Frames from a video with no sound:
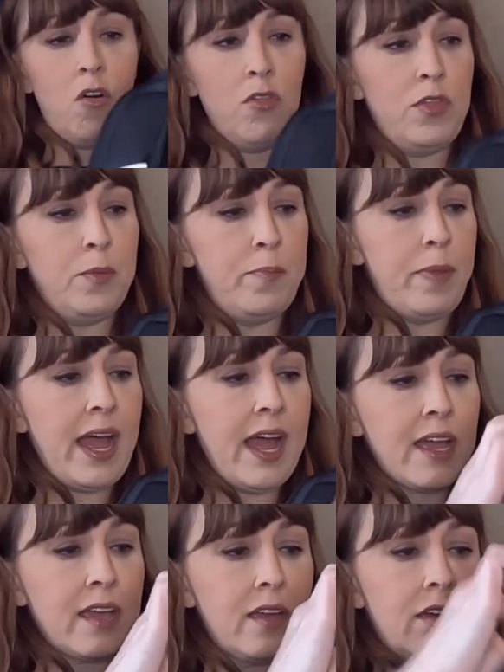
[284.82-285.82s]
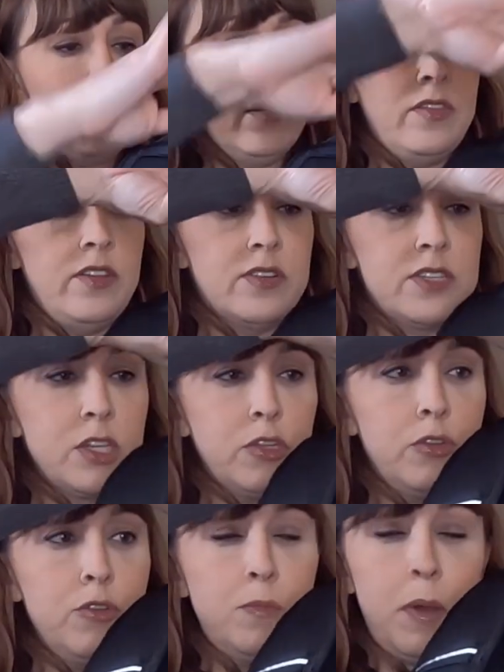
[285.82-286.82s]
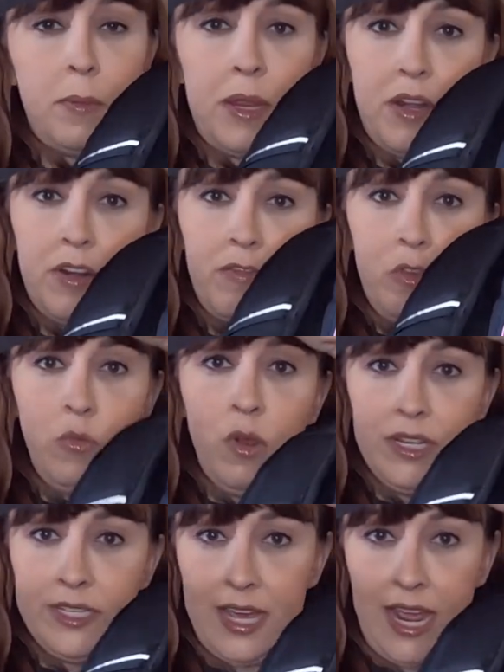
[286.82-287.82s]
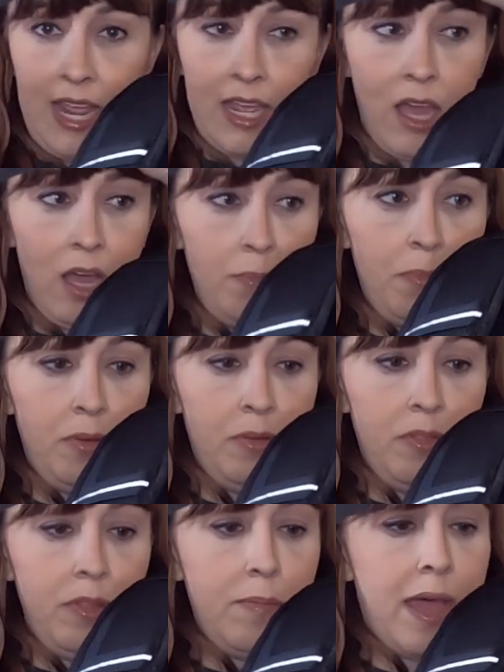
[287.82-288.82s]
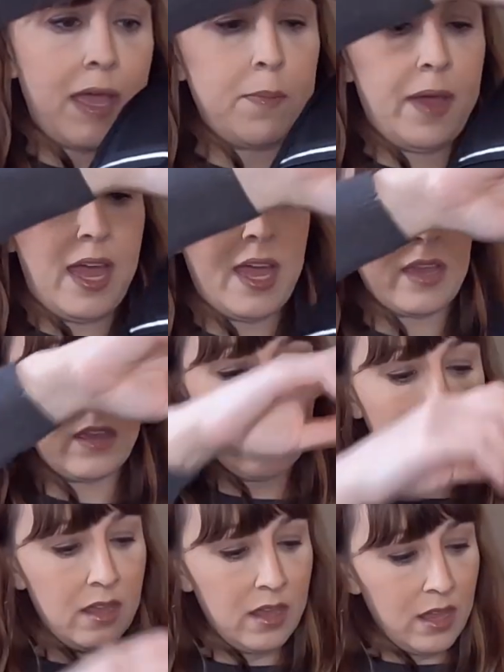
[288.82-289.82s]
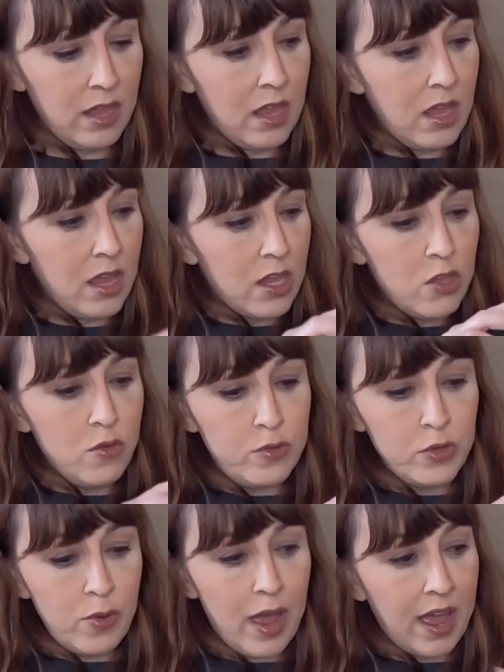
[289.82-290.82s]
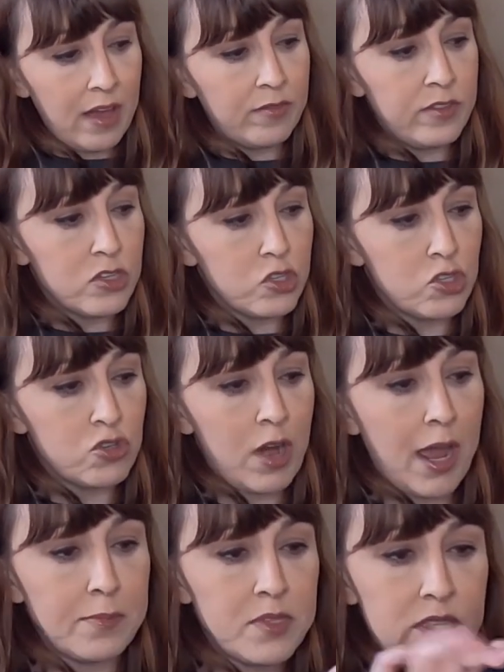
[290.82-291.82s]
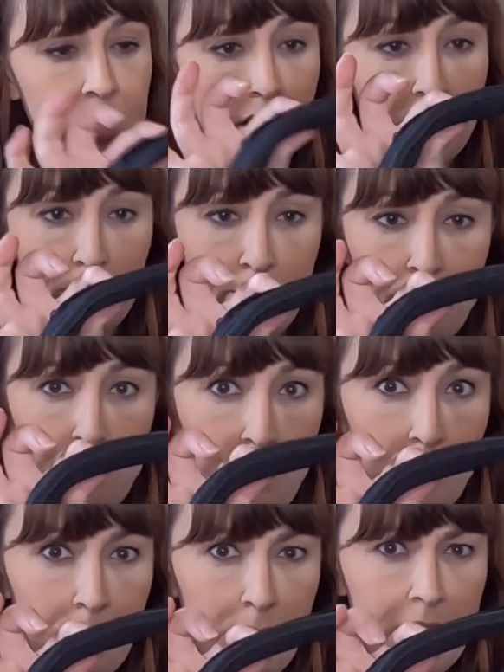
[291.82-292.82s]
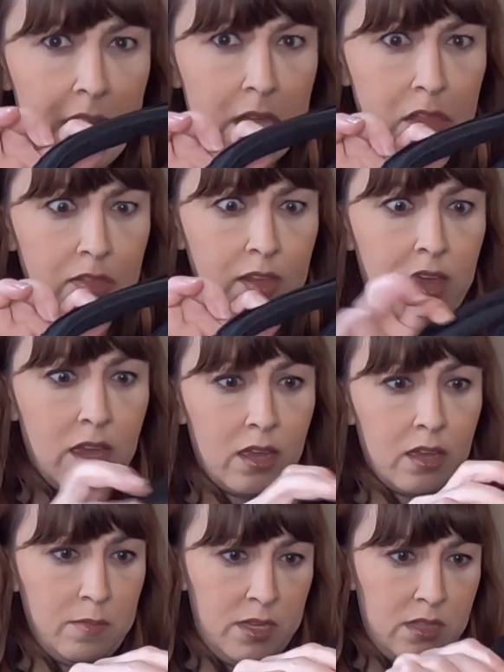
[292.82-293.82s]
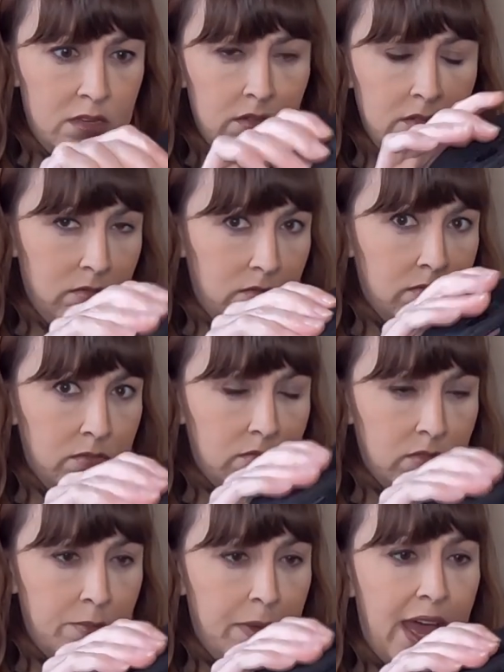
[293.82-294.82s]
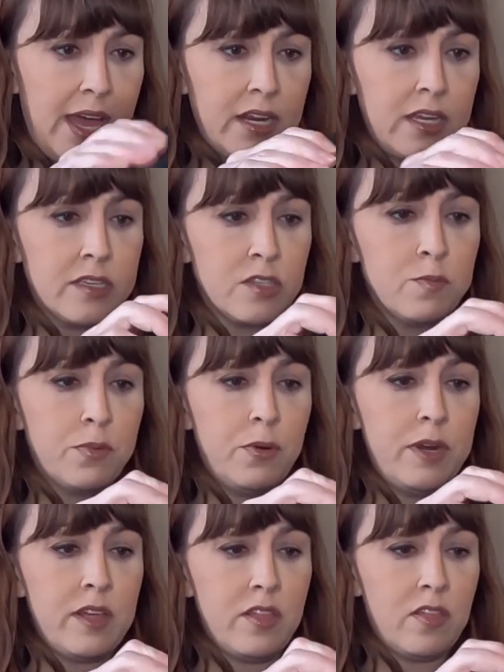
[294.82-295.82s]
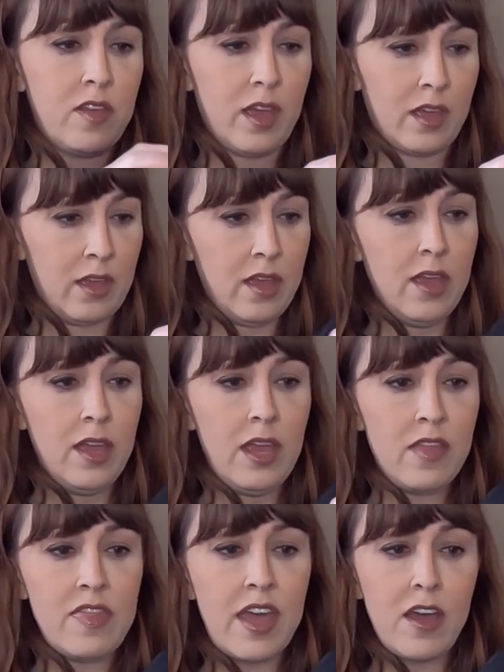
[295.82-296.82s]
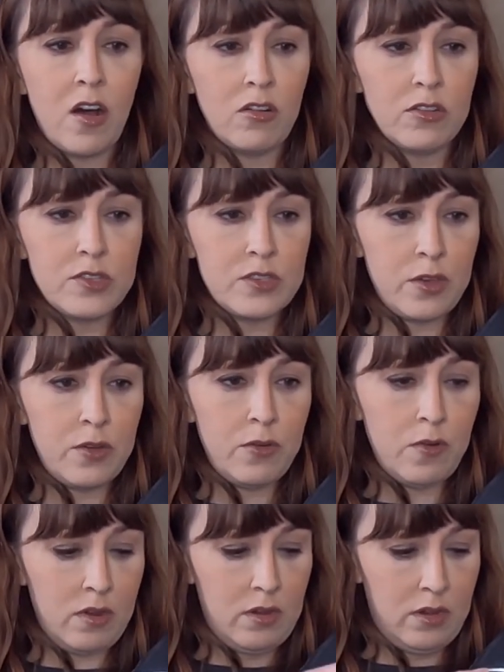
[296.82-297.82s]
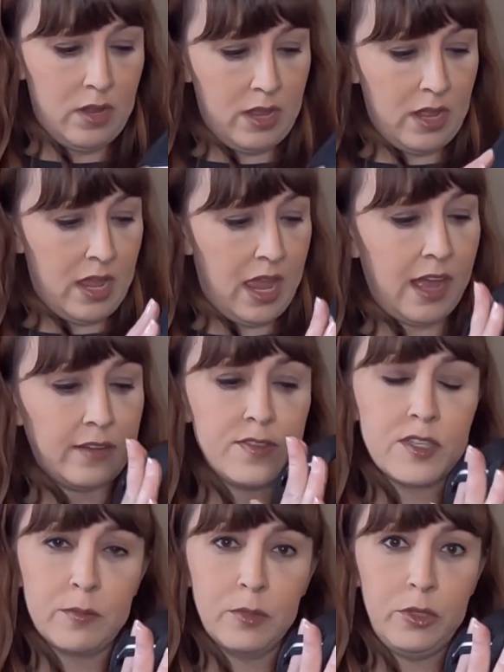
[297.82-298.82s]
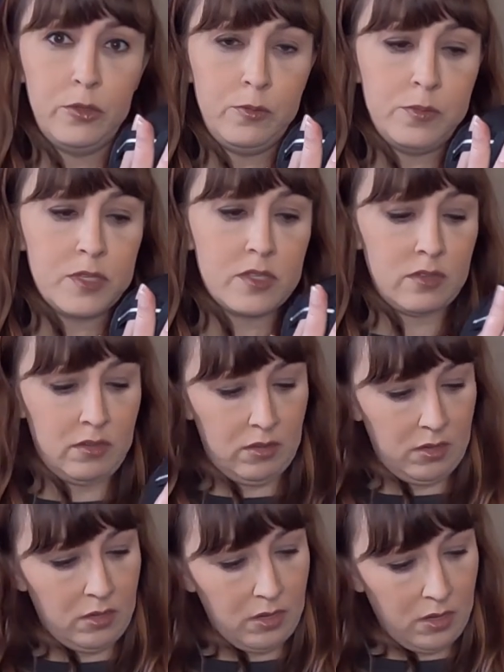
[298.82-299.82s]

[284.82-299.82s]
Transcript: on the back, there is a loop up here if you wanted to hang up the backpack. You do have the straps that are pretty thick. I mean, the padding is pretty thick. They also have some loops